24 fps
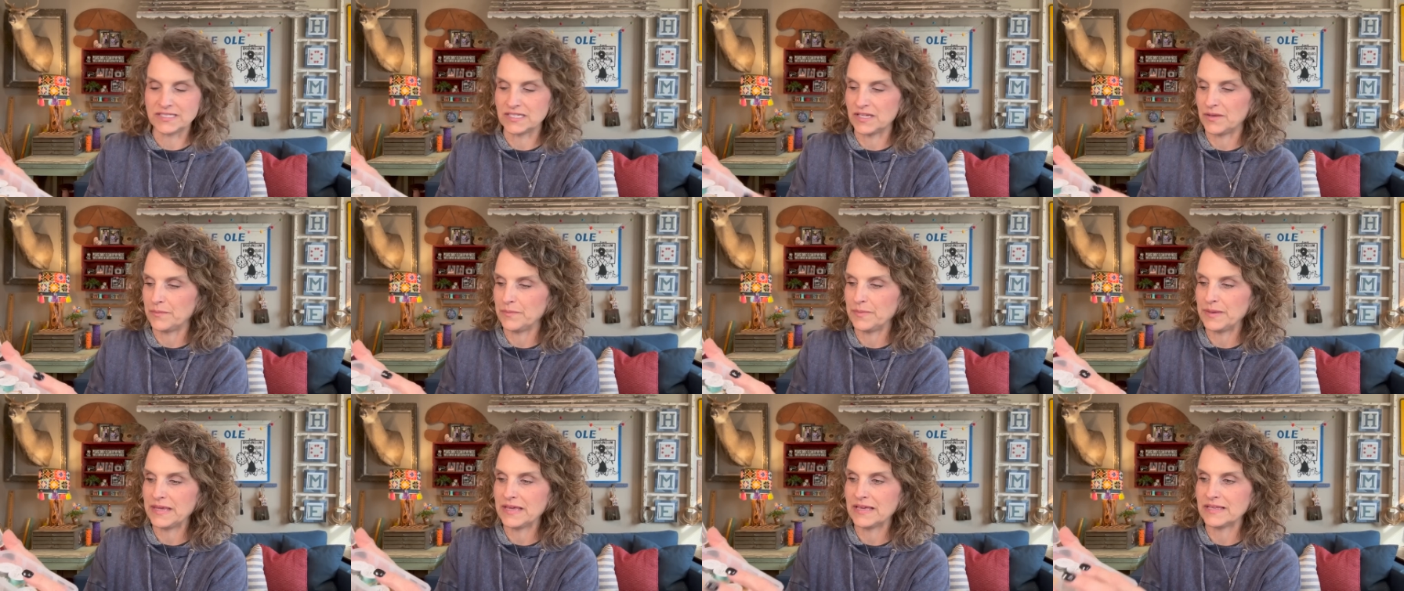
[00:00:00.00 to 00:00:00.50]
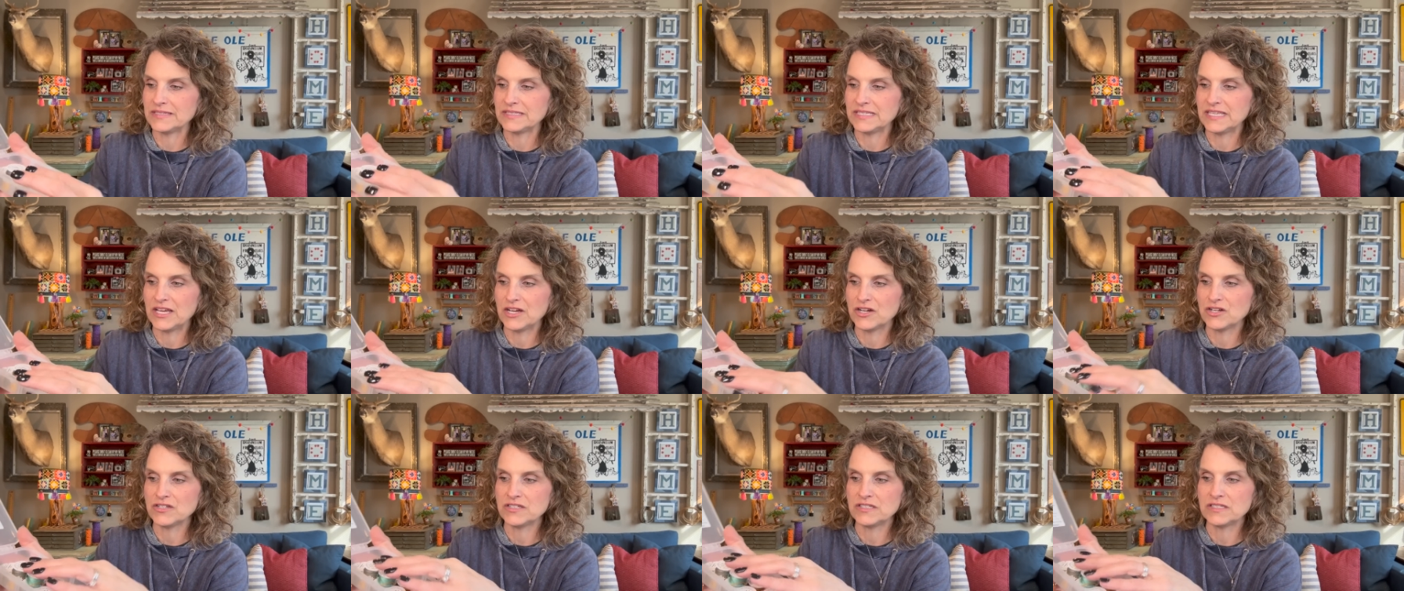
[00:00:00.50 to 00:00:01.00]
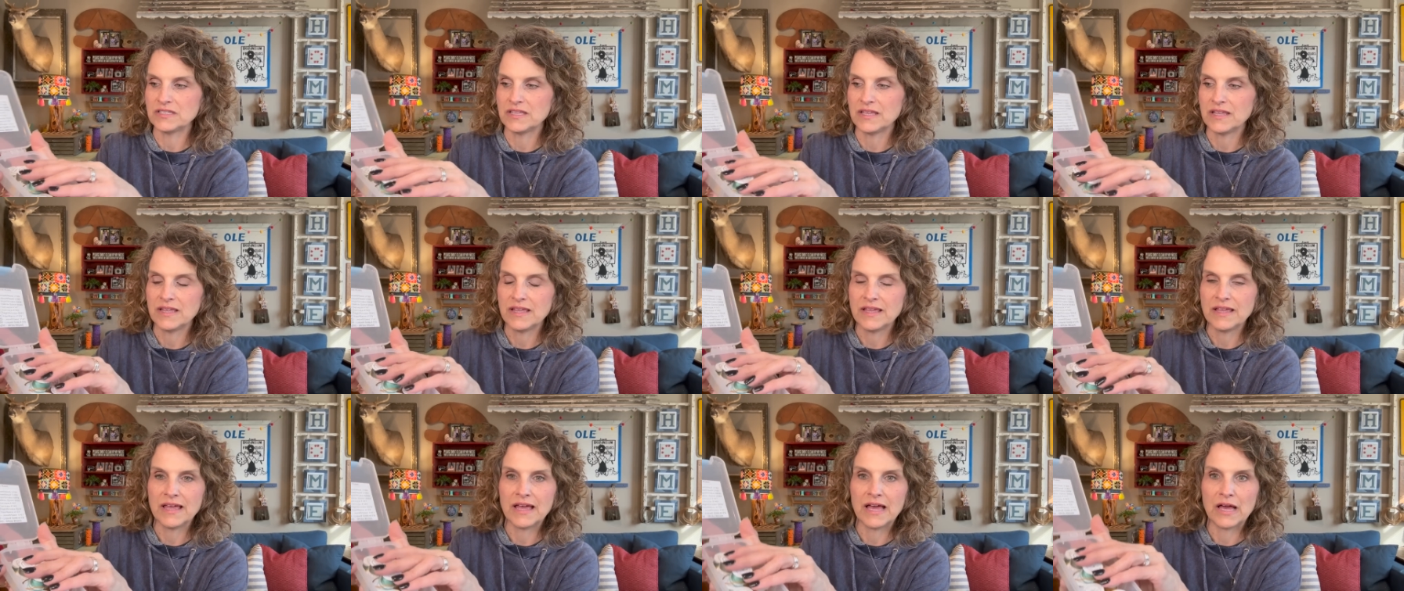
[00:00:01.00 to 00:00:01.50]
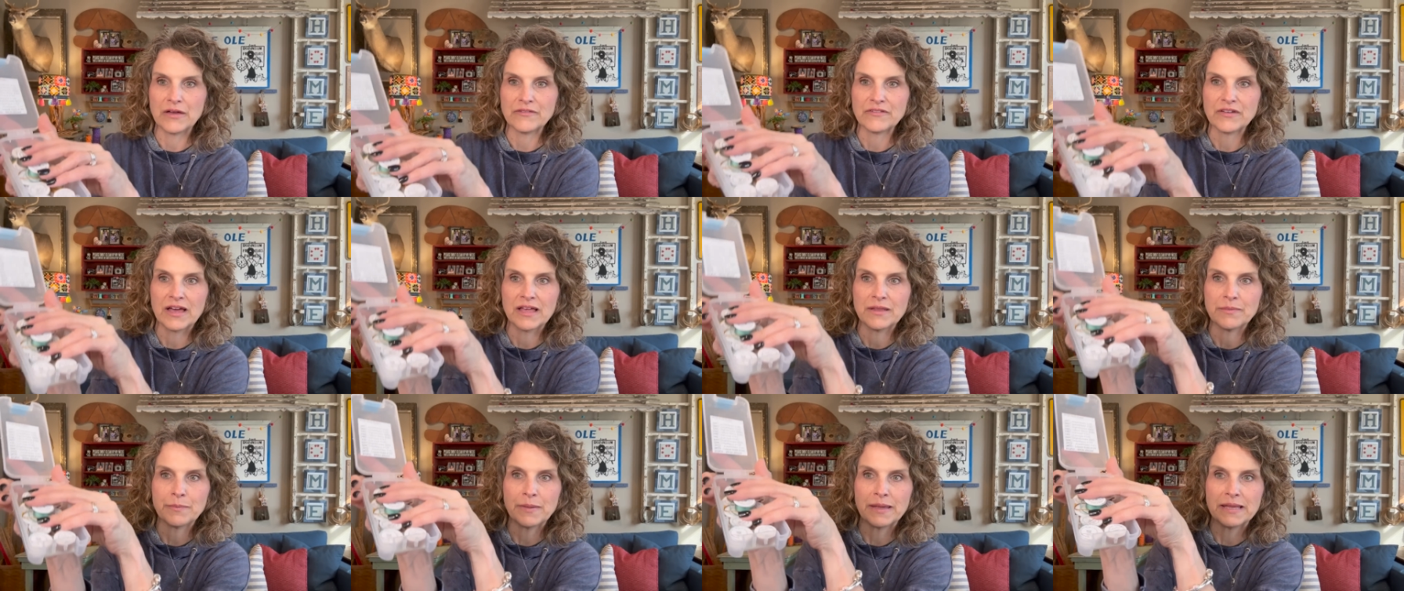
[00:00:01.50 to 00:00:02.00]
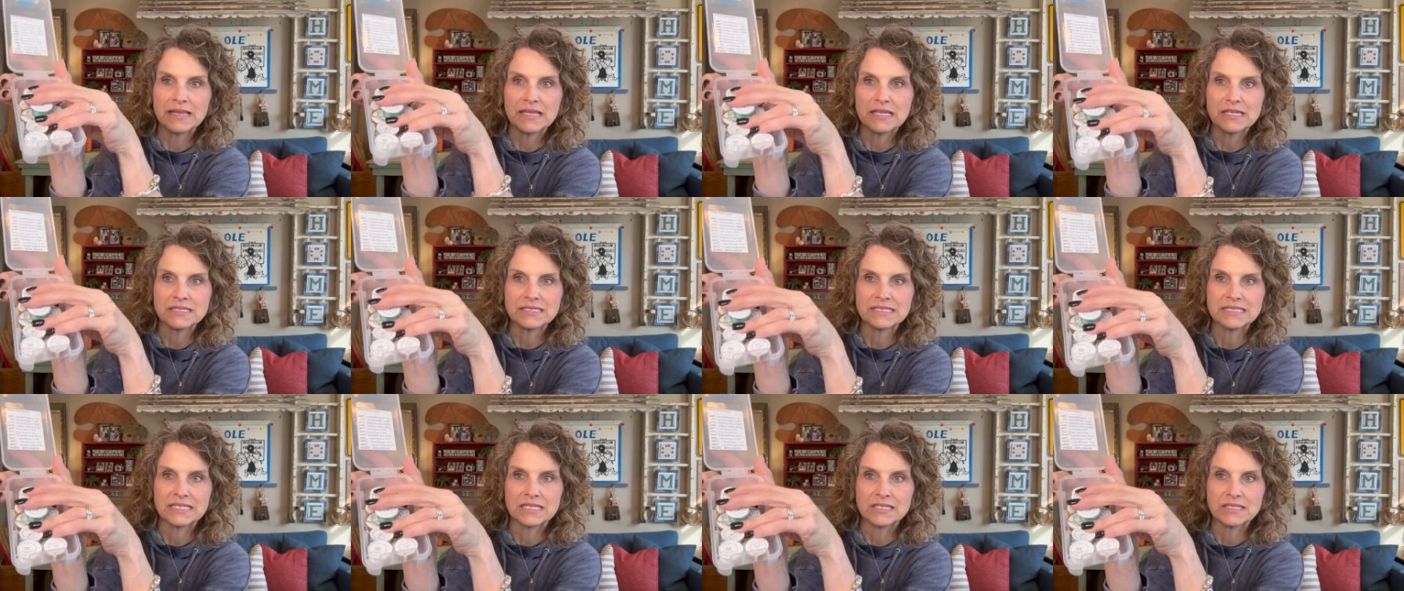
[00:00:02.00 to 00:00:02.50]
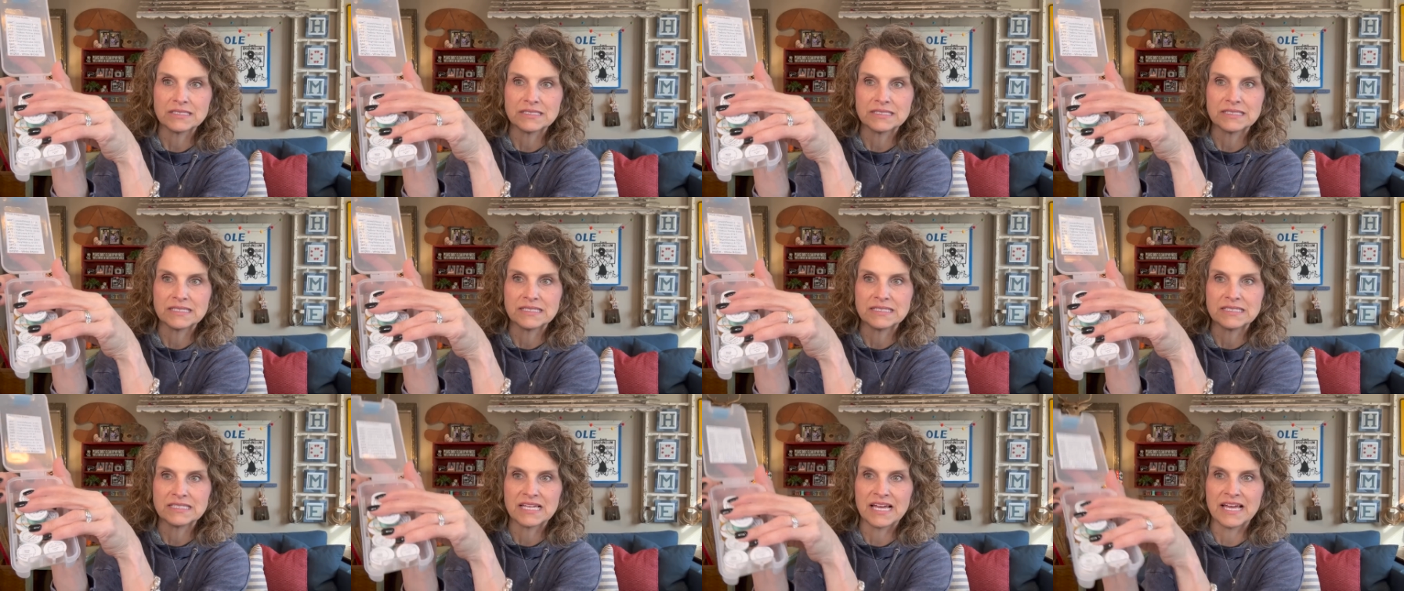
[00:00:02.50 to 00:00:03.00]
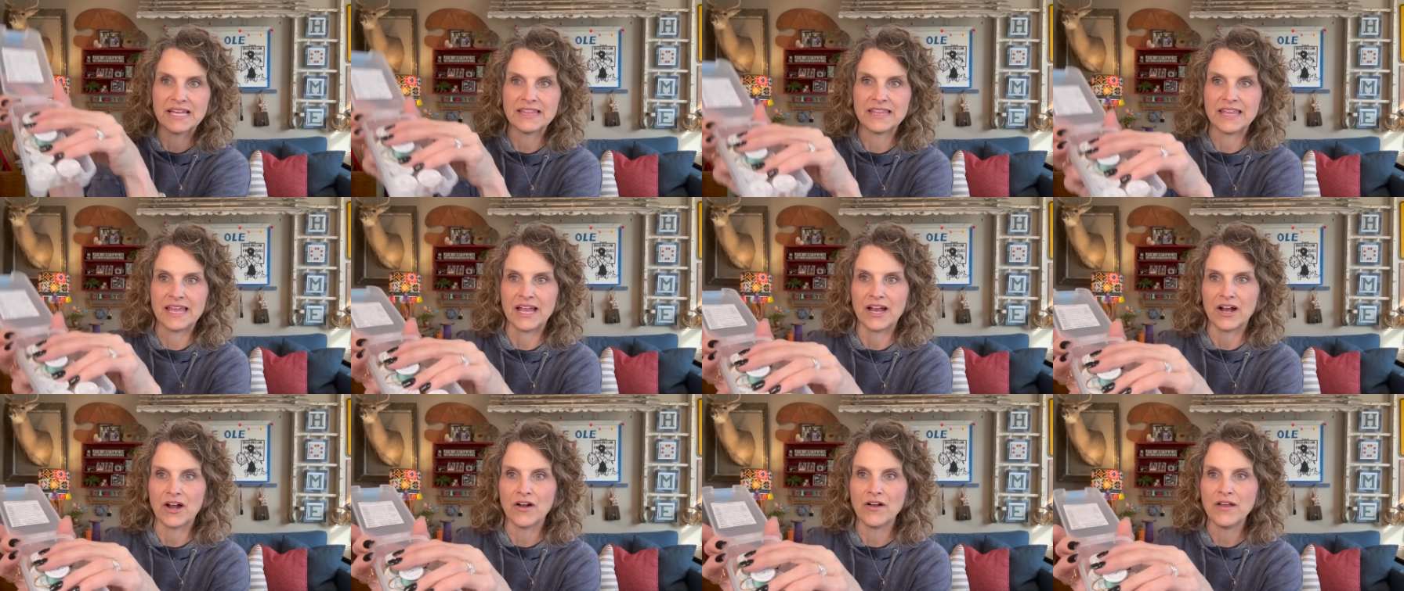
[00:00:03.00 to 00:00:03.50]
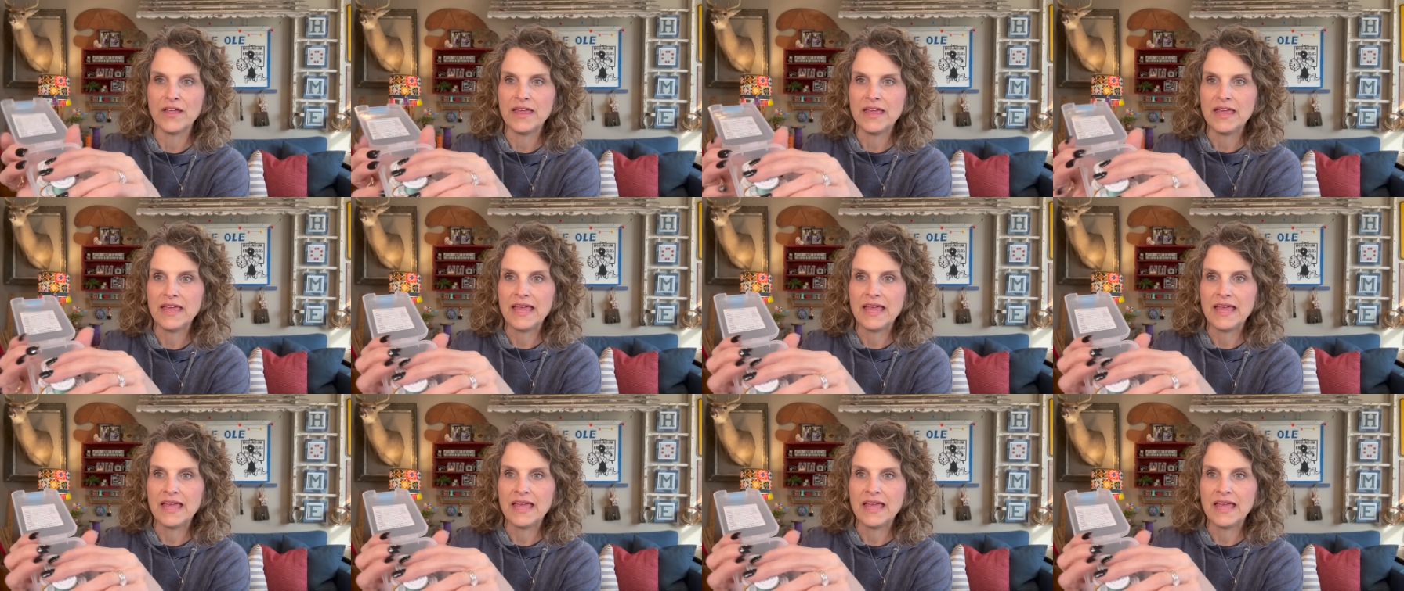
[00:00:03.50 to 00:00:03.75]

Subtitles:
them because here's how I've got my little silks inside there.